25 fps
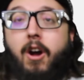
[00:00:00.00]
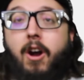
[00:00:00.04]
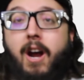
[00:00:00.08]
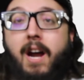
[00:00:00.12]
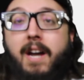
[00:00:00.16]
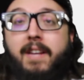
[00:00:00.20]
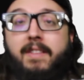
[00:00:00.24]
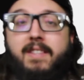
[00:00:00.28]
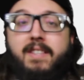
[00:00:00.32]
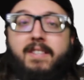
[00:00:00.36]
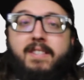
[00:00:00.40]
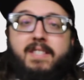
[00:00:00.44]

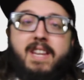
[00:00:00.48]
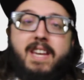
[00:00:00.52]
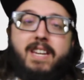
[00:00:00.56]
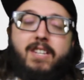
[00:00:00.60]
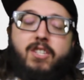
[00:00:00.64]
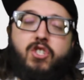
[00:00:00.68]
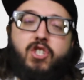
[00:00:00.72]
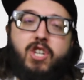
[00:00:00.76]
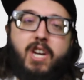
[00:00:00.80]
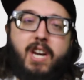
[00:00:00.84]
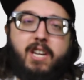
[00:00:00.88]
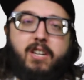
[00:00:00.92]
Alright, this
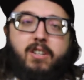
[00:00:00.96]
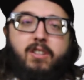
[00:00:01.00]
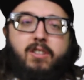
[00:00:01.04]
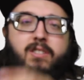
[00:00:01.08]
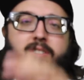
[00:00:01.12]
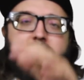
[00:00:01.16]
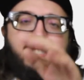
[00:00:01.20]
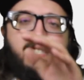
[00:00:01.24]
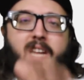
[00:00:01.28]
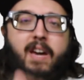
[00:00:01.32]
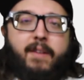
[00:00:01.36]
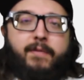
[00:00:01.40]
next
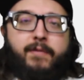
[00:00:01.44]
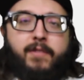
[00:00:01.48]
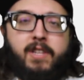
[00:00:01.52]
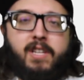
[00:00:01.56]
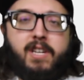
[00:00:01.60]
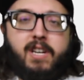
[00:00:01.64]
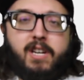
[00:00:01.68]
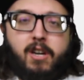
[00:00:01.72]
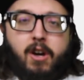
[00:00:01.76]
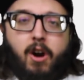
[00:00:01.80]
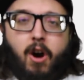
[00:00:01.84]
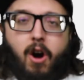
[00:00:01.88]
channel,
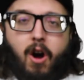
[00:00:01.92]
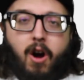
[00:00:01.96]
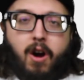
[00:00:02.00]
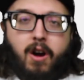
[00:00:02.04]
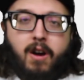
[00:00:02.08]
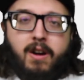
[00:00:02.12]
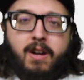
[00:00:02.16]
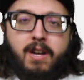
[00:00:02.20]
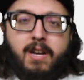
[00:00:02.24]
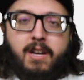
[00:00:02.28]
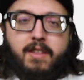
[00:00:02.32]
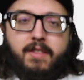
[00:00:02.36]
definitely a
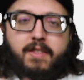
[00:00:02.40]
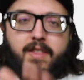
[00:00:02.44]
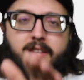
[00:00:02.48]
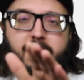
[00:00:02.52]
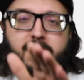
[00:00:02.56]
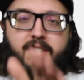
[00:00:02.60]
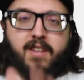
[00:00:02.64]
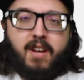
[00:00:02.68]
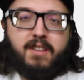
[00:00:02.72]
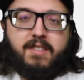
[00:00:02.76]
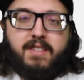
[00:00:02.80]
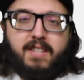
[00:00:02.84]
car
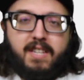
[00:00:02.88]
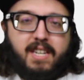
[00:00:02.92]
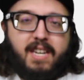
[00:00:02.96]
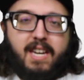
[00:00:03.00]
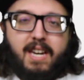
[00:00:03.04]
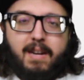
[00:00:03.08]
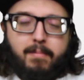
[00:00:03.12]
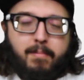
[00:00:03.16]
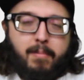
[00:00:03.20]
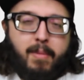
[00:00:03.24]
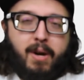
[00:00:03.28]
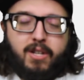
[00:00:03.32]
that doesn't
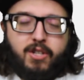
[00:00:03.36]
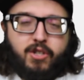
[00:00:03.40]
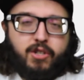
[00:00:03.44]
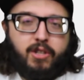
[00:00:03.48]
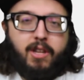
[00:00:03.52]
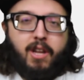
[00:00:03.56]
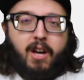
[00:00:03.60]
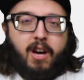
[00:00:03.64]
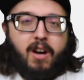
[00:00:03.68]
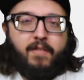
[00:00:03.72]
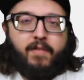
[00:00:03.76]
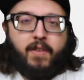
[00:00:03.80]
get much
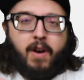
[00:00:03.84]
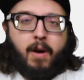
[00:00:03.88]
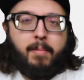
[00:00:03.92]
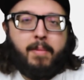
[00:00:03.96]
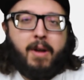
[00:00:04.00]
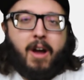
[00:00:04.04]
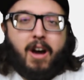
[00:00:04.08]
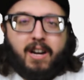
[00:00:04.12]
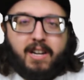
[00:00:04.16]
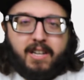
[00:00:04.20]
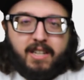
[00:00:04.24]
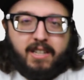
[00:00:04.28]
love. I'm
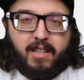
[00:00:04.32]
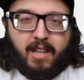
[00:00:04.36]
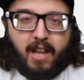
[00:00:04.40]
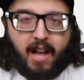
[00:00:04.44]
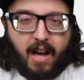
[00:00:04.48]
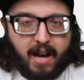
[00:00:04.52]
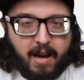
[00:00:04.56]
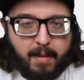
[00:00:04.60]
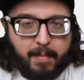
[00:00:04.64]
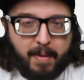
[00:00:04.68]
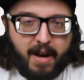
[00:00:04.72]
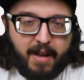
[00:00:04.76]
not going to
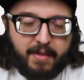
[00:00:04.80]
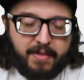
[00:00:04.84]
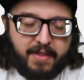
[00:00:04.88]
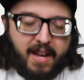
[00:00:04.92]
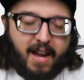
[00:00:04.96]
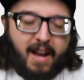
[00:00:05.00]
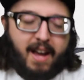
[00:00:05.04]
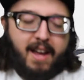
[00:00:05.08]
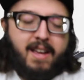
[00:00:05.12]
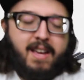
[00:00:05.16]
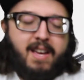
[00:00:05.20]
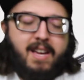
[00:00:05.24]
lie about
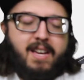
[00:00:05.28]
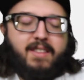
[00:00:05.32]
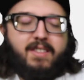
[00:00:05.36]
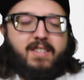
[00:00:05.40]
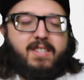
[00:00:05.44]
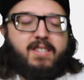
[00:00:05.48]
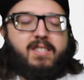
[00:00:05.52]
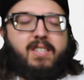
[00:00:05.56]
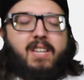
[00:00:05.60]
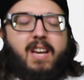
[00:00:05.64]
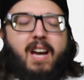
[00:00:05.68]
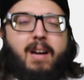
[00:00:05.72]
that.
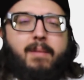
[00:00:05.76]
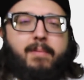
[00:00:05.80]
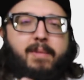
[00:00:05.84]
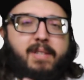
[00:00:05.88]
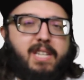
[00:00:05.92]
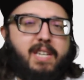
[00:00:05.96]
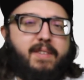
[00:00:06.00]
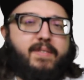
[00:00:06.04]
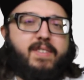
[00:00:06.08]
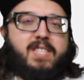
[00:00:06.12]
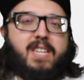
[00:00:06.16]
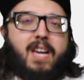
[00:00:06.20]
This guy, I
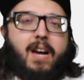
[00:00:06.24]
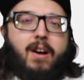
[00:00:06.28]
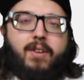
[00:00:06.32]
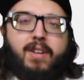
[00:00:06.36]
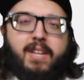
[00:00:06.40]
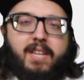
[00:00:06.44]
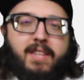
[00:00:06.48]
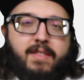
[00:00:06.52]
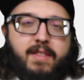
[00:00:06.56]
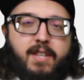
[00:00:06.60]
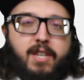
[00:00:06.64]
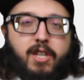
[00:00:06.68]
believe he's
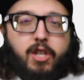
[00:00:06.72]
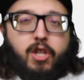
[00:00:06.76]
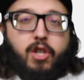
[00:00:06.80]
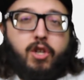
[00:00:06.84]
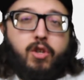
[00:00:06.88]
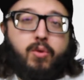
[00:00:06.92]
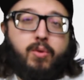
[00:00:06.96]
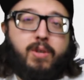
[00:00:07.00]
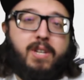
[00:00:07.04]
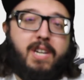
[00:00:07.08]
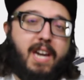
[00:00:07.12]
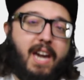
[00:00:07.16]
out in
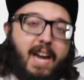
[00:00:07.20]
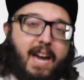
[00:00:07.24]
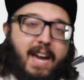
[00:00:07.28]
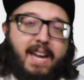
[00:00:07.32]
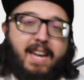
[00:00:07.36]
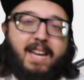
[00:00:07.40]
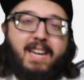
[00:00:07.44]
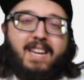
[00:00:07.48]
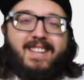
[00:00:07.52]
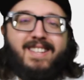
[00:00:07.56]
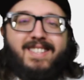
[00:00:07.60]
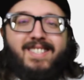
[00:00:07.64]
the
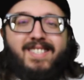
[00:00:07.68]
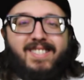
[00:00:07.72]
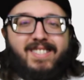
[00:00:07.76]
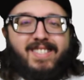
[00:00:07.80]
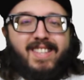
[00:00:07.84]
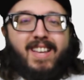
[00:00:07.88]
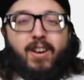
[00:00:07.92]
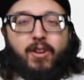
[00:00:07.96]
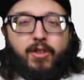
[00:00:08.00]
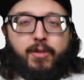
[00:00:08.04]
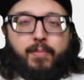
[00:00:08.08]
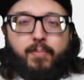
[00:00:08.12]
UK,
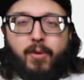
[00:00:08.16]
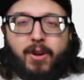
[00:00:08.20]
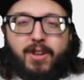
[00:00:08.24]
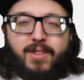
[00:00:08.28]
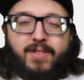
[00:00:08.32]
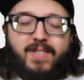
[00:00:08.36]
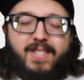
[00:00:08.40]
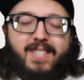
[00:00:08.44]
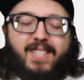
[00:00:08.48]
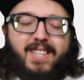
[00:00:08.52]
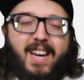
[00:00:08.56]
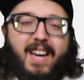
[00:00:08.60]

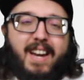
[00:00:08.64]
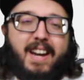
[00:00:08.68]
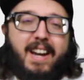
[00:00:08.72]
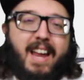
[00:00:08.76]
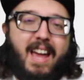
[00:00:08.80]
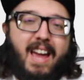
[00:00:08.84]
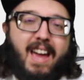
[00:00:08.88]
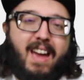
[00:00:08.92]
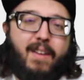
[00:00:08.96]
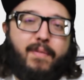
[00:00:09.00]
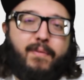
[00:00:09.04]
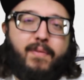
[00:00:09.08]
StealthBrotherz. He's got
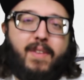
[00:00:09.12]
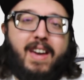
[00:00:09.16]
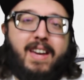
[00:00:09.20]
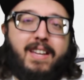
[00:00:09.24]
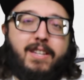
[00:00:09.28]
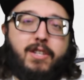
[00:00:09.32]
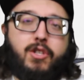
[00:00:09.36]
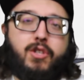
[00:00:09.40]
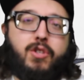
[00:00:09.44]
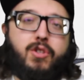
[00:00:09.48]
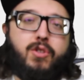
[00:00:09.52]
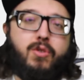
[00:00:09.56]
an
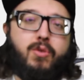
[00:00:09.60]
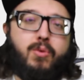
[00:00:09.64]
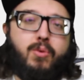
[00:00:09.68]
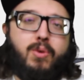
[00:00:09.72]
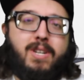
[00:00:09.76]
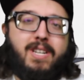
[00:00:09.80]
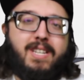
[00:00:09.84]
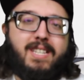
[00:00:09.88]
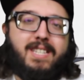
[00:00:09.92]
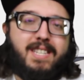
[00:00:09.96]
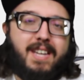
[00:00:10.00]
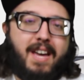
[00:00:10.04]

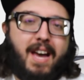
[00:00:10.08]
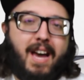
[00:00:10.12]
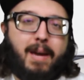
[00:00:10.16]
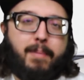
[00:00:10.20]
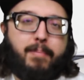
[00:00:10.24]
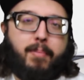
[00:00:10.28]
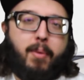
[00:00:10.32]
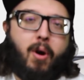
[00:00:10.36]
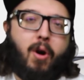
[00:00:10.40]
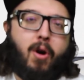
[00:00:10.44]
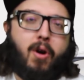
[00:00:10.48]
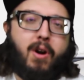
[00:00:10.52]
FN2
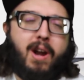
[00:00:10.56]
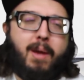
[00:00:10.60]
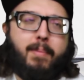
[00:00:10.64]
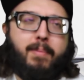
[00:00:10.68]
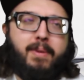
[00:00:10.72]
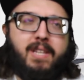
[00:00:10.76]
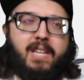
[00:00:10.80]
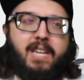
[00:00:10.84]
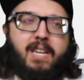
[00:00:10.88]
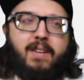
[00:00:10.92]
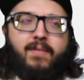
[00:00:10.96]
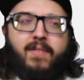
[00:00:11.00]
Type R, and I
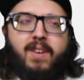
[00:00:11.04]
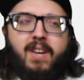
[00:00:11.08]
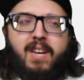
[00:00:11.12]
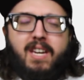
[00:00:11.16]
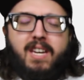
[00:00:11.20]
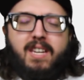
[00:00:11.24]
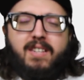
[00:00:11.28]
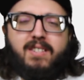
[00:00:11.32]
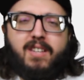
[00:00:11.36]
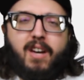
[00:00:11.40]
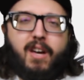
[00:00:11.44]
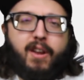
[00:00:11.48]
believe
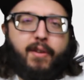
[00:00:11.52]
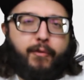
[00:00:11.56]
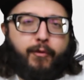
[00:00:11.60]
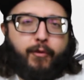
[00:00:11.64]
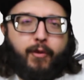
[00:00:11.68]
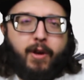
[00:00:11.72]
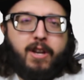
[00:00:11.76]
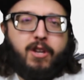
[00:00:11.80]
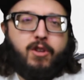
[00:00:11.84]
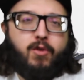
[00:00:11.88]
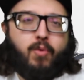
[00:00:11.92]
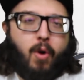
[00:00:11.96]
he's got a
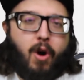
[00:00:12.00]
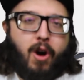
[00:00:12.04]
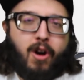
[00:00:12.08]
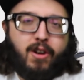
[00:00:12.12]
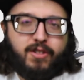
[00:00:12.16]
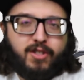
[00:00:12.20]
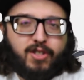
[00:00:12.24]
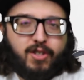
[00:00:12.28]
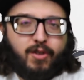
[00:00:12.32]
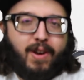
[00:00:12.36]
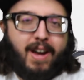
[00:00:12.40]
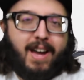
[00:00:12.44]
friend who
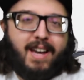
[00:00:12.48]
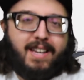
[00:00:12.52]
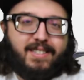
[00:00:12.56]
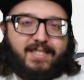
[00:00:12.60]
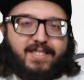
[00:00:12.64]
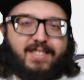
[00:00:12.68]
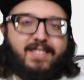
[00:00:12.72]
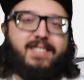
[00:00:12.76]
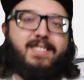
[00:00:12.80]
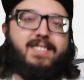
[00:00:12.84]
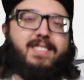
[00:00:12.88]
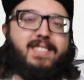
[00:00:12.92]
also
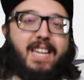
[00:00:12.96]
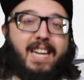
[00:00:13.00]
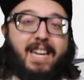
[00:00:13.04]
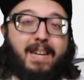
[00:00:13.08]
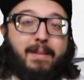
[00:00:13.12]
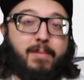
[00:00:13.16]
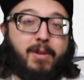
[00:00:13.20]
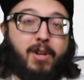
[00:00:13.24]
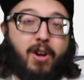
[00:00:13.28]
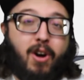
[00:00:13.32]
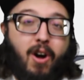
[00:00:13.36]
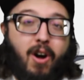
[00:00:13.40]
has the
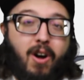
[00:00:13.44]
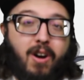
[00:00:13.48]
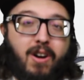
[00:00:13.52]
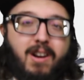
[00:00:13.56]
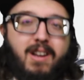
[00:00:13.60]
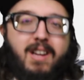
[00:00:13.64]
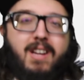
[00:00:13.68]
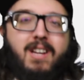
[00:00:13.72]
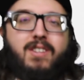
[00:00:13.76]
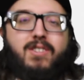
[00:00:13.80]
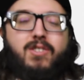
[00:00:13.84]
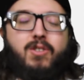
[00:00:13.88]
same
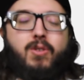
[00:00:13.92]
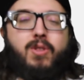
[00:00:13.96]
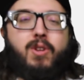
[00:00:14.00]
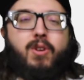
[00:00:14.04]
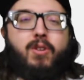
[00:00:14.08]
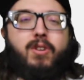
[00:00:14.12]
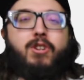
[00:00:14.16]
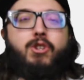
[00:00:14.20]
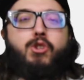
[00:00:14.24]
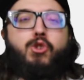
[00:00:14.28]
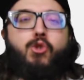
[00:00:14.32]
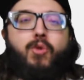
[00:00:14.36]
car, so
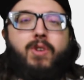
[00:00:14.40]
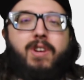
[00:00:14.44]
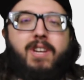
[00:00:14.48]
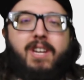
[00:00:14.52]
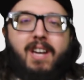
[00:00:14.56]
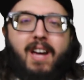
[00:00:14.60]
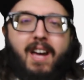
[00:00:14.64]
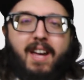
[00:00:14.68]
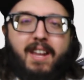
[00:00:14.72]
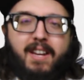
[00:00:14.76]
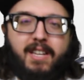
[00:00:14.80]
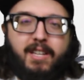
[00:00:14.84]
they're enjoying
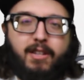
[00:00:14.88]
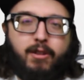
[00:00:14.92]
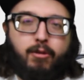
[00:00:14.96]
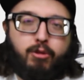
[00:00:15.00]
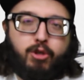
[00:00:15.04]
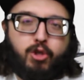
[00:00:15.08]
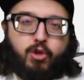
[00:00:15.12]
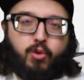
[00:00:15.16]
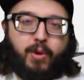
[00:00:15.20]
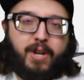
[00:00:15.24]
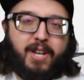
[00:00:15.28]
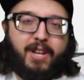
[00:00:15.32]
kind of, you
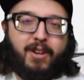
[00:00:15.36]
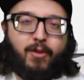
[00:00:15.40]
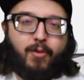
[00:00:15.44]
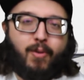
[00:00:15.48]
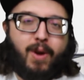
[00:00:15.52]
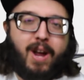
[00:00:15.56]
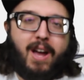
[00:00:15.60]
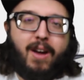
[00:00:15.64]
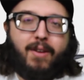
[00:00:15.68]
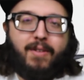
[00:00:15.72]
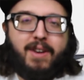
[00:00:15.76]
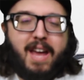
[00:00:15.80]
know, twinning
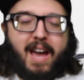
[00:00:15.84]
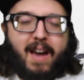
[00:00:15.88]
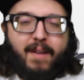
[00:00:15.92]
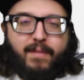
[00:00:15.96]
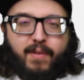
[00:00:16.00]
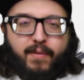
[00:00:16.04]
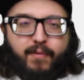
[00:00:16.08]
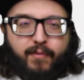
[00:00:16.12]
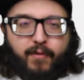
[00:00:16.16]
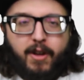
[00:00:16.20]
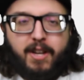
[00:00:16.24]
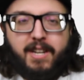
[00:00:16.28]
around,
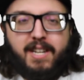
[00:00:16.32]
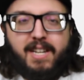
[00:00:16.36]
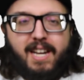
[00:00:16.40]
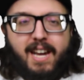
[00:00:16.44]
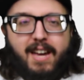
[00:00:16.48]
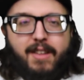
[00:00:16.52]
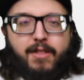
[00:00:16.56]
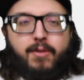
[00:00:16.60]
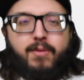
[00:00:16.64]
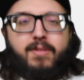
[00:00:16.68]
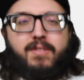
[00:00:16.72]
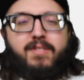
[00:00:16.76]
having fun
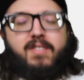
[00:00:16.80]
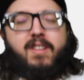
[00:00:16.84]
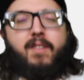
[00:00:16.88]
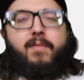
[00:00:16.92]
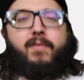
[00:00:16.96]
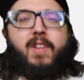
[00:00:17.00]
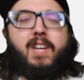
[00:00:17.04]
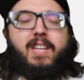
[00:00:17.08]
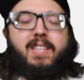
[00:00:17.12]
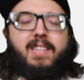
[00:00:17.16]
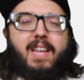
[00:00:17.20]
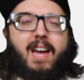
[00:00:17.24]
together and
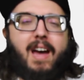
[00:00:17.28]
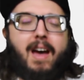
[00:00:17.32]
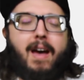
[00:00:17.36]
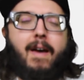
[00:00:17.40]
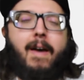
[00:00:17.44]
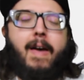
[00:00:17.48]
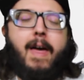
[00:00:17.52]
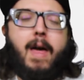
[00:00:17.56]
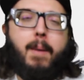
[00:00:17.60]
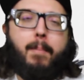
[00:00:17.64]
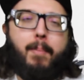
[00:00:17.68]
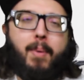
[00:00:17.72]
stuff like
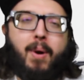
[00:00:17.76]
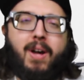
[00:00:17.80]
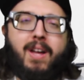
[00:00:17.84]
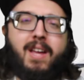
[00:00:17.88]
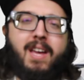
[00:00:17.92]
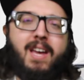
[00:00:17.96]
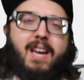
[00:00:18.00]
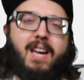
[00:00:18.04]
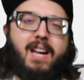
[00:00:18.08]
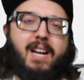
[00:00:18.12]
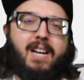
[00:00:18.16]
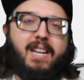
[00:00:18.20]
that.
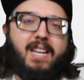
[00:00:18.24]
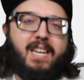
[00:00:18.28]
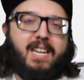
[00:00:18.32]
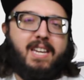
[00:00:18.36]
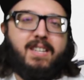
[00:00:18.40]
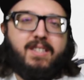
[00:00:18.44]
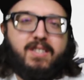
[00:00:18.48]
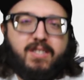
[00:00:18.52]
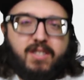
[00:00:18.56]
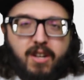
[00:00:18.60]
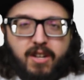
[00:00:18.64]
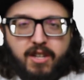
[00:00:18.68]
But
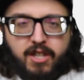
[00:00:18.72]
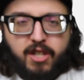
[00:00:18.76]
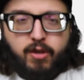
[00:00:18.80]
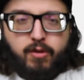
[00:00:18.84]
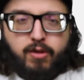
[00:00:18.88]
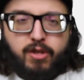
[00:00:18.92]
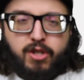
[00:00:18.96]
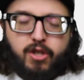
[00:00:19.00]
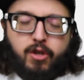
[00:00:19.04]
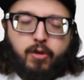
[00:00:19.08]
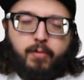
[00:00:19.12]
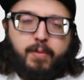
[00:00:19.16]
He is on
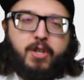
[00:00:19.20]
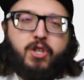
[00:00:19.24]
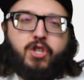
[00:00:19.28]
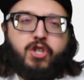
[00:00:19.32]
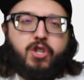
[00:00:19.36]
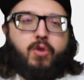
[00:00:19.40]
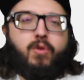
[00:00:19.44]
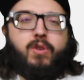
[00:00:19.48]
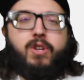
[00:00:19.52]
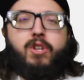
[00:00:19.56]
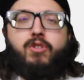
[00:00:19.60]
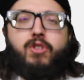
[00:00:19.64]
YouTube. He's
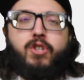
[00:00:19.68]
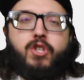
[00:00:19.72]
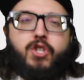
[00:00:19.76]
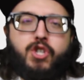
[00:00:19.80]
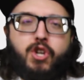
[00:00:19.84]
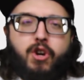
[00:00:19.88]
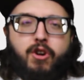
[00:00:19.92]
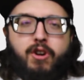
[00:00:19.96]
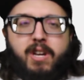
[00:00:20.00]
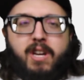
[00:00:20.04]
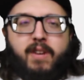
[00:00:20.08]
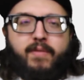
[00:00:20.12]
showing you the
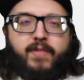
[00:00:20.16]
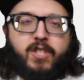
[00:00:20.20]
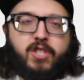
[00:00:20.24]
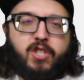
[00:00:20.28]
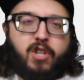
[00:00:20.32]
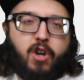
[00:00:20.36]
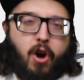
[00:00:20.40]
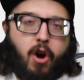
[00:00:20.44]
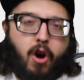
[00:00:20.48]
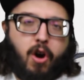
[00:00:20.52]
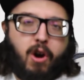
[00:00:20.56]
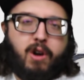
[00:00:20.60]
journey of his
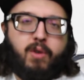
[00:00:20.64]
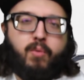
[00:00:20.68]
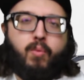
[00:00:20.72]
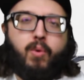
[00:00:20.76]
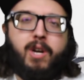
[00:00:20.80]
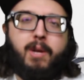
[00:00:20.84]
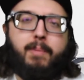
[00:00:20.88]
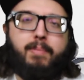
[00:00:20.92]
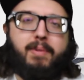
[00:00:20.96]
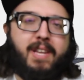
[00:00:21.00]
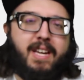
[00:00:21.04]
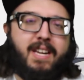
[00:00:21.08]
car and
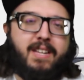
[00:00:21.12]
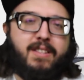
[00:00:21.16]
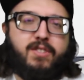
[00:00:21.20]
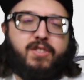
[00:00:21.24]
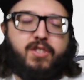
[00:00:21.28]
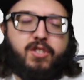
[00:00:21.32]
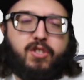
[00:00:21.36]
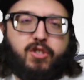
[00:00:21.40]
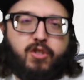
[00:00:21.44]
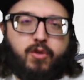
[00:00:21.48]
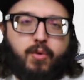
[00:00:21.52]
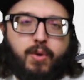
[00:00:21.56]
what he
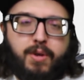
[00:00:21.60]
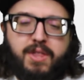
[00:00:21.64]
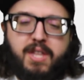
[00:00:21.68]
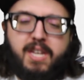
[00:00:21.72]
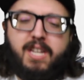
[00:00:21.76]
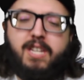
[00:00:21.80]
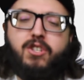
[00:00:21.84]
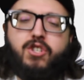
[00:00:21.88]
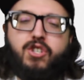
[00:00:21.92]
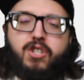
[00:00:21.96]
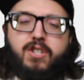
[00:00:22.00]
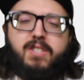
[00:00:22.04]
plans to do with
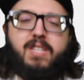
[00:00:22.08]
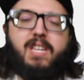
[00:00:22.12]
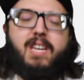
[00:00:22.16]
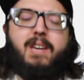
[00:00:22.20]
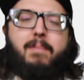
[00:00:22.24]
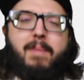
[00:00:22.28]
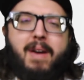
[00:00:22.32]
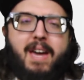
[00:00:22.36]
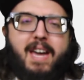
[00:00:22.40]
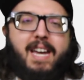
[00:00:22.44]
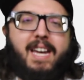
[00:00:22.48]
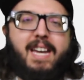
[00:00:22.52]
it and just
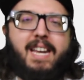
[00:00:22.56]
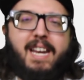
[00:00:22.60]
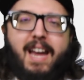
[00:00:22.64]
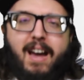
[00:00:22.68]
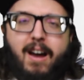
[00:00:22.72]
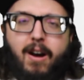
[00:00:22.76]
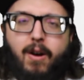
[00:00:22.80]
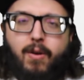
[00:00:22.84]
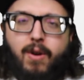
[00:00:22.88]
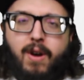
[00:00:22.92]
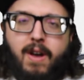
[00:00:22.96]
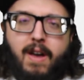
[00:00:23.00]
him hanging
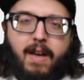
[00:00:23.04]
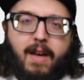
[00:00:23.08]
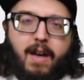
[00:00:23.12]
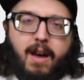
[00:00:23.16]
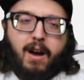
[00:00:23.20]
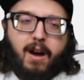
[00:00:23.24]
out.